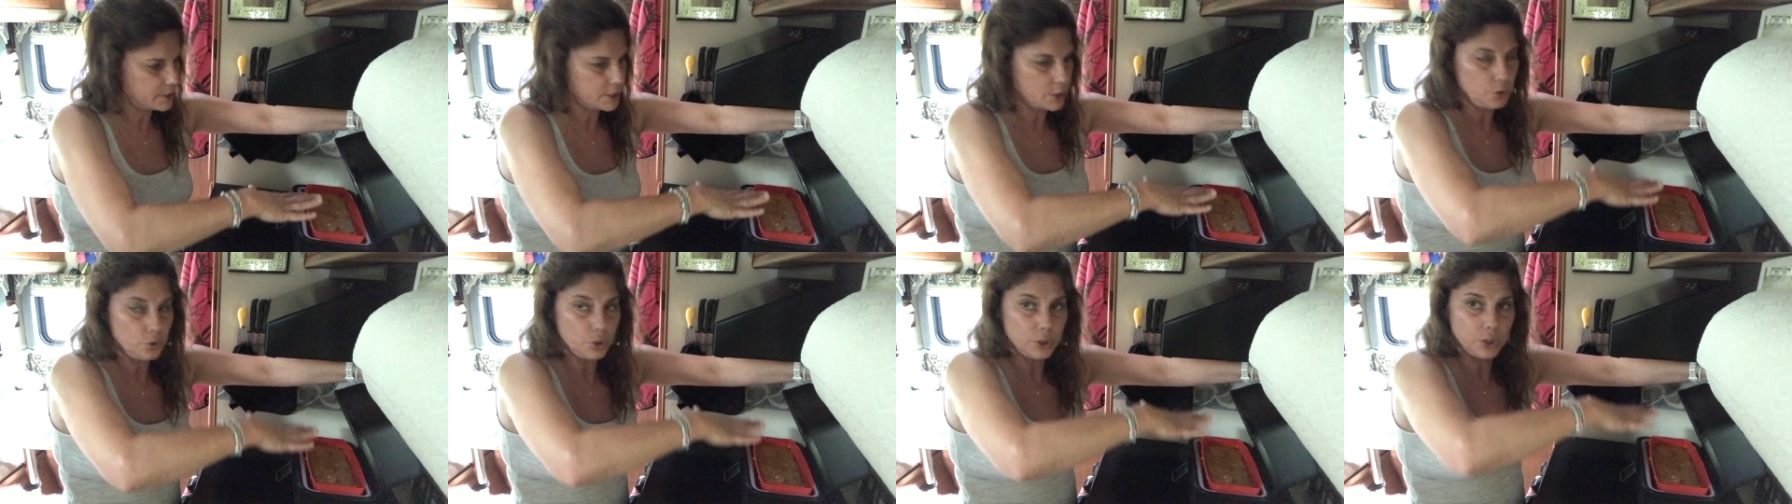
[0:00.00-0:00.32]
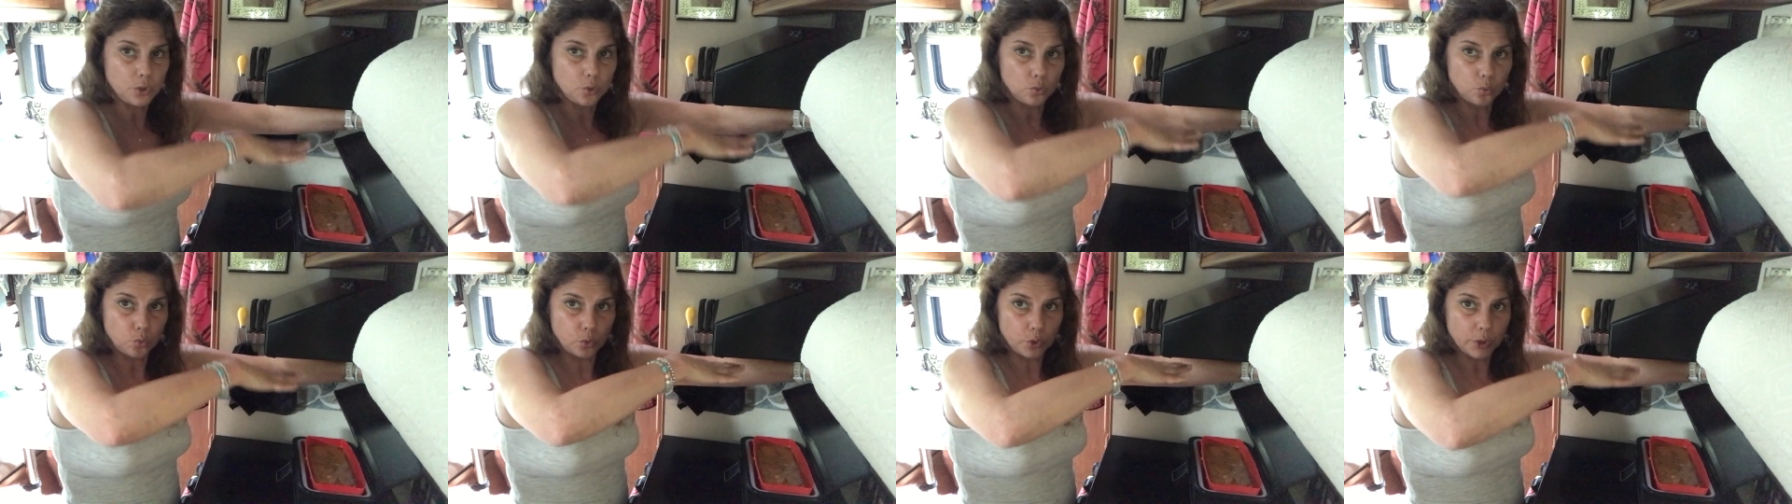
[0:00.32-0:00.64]
then you
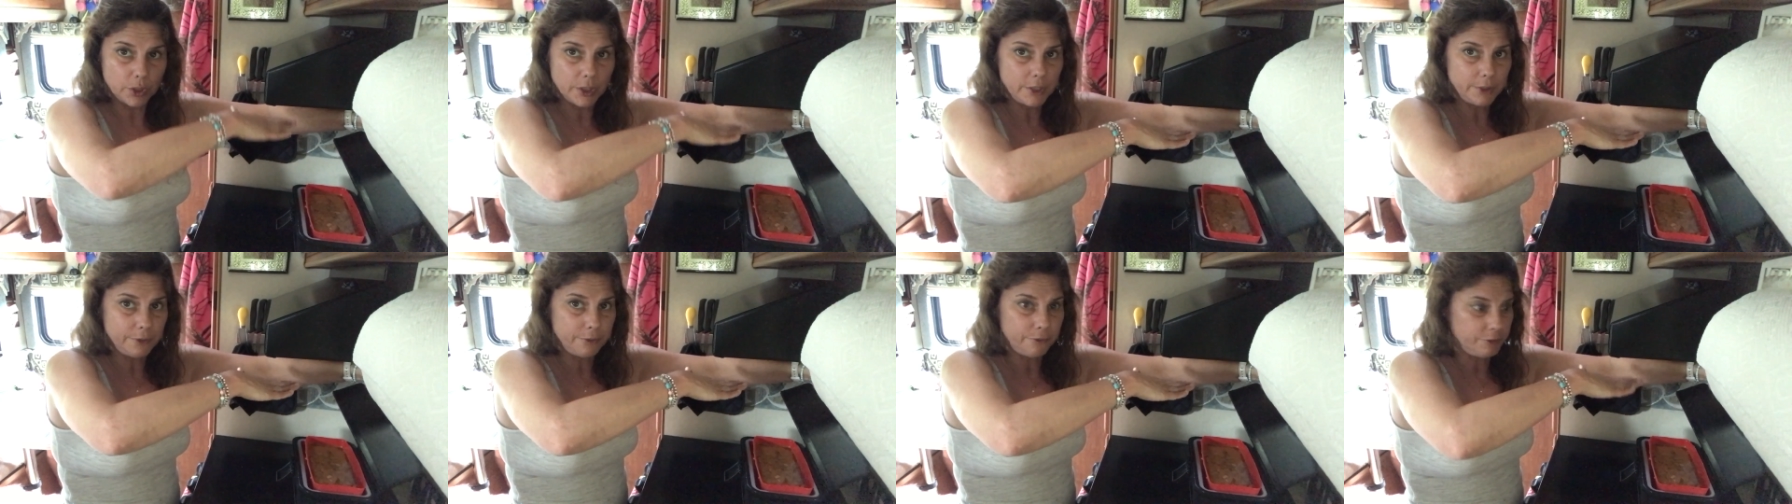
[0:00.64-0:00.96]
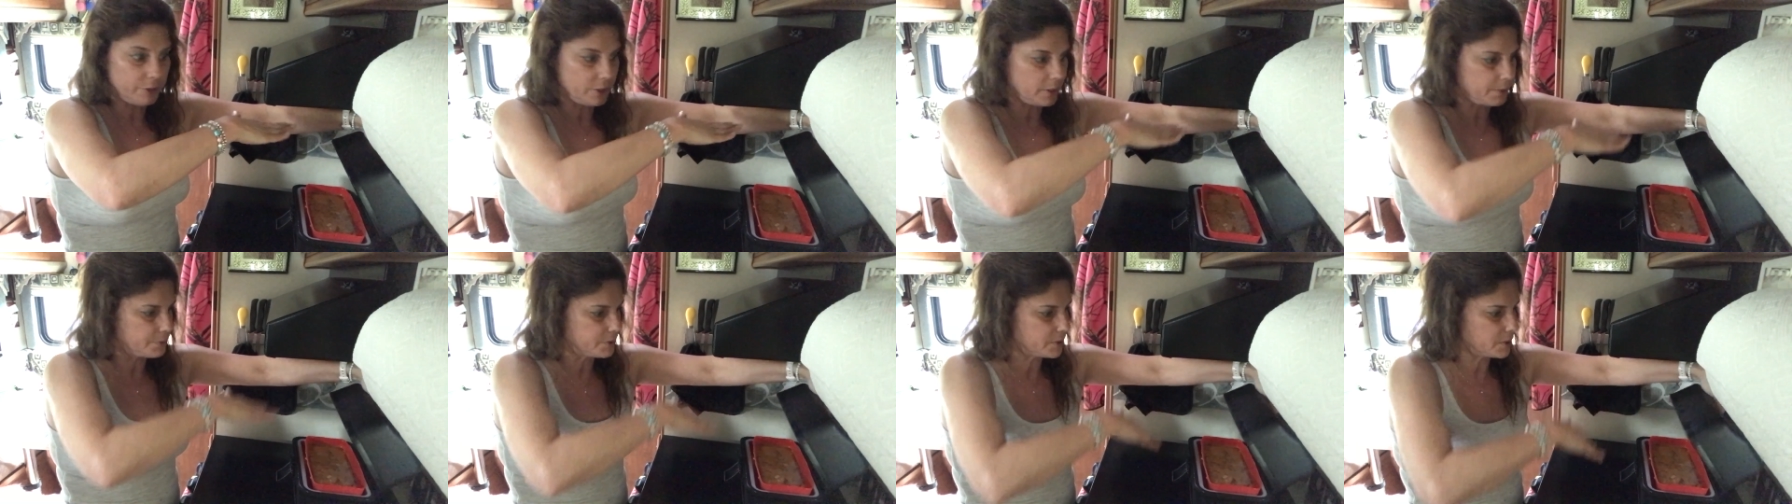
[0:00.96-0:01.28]
can really
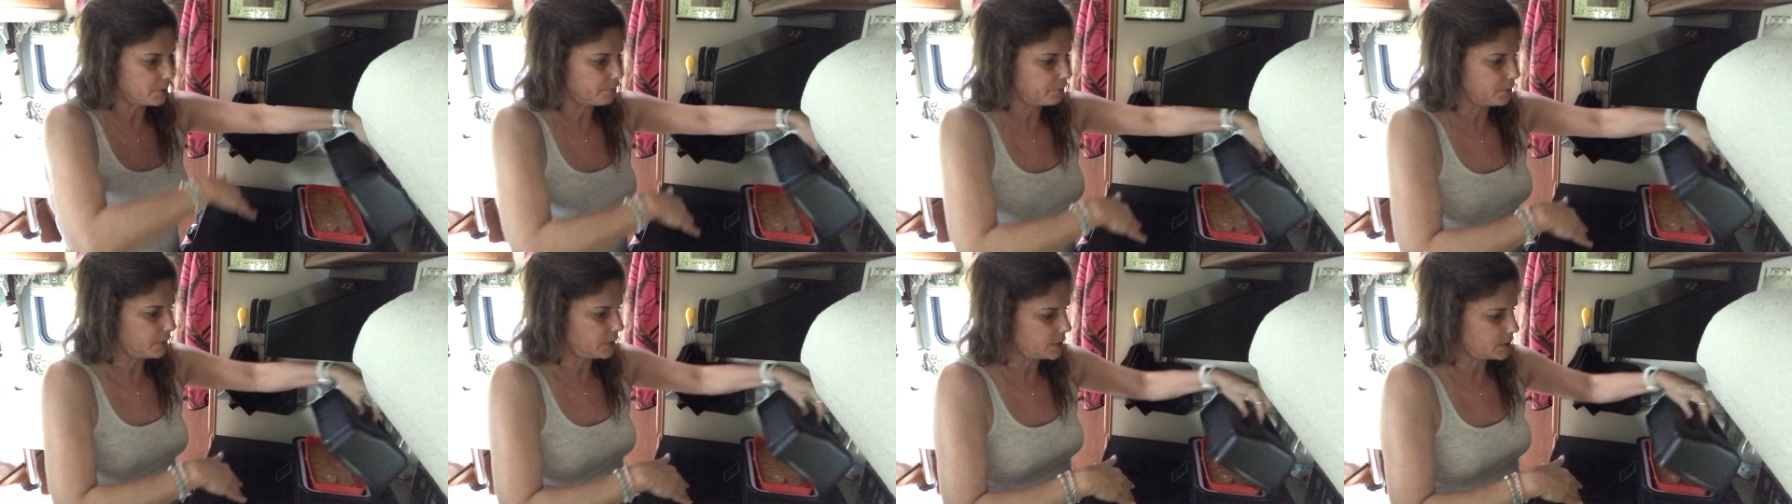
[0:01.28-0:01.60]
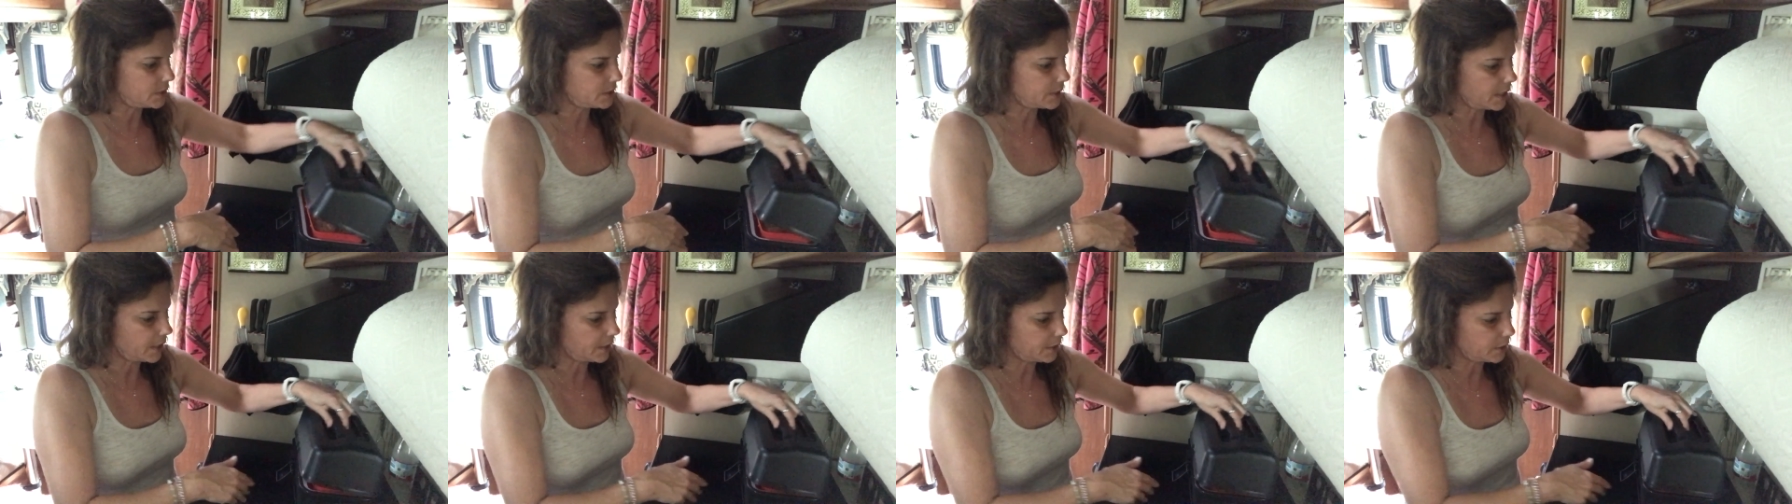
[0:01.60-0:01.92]
fill up something,
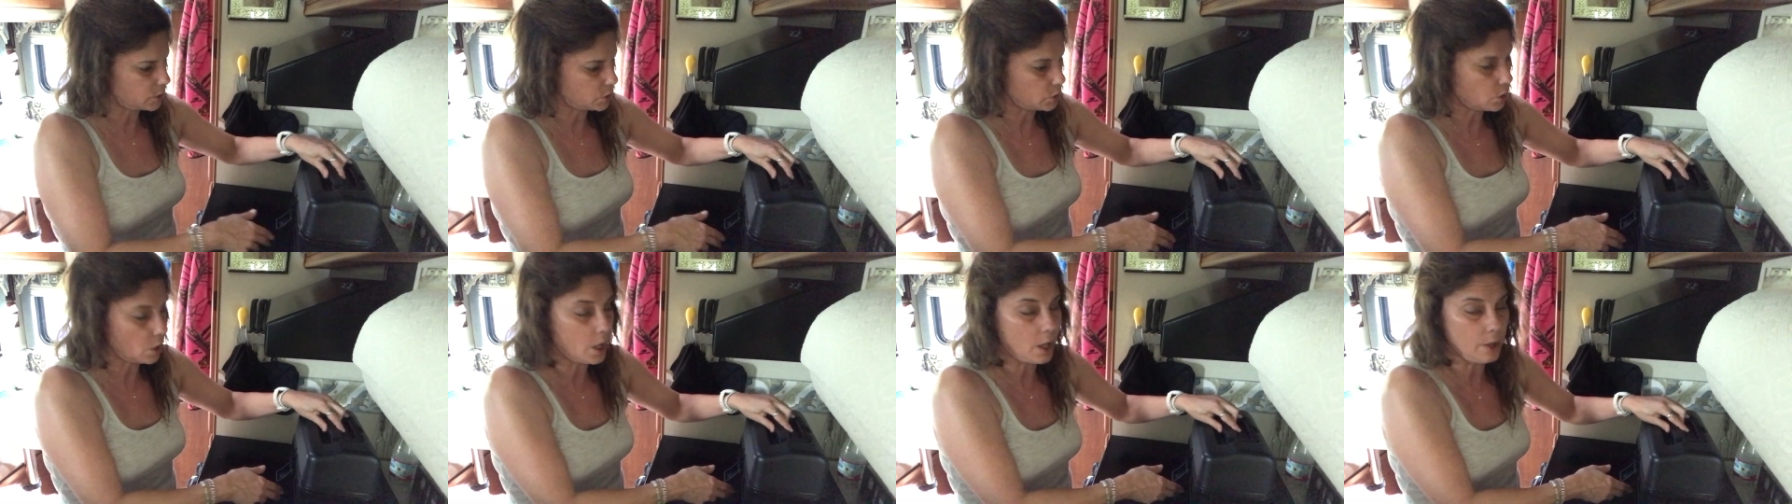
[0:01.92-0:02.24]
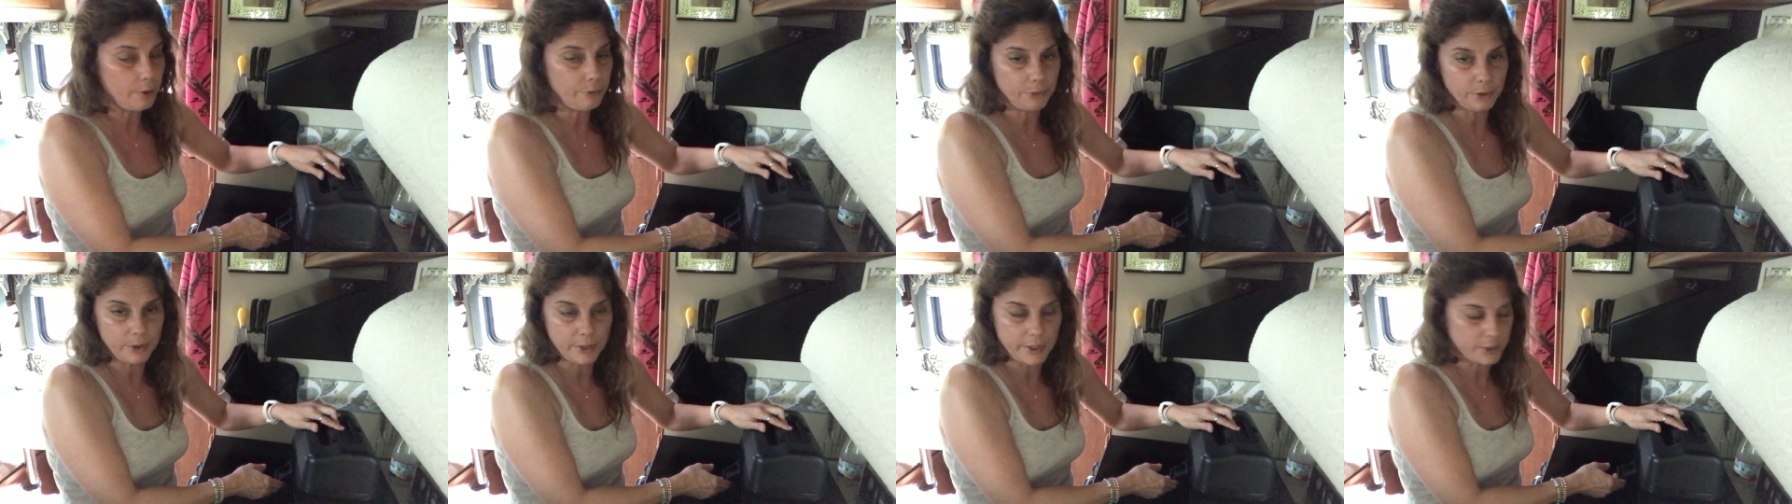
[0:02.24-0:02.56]
stack it
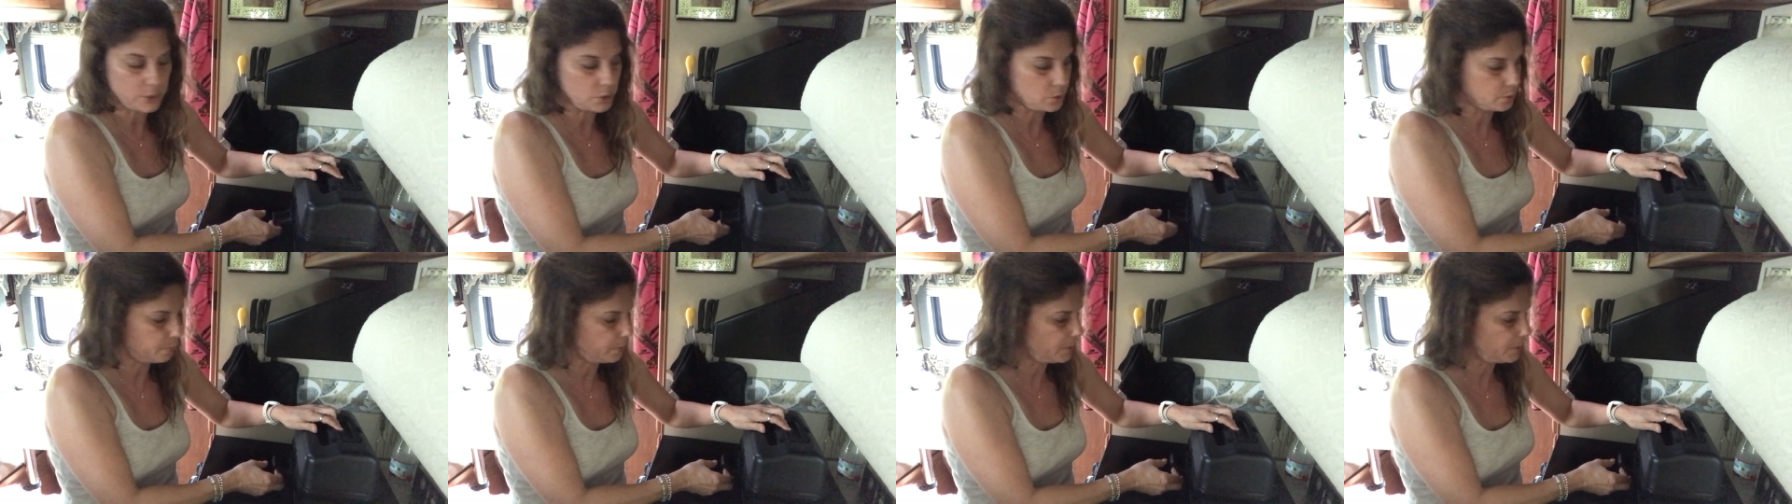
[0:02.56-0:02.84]
tall for like two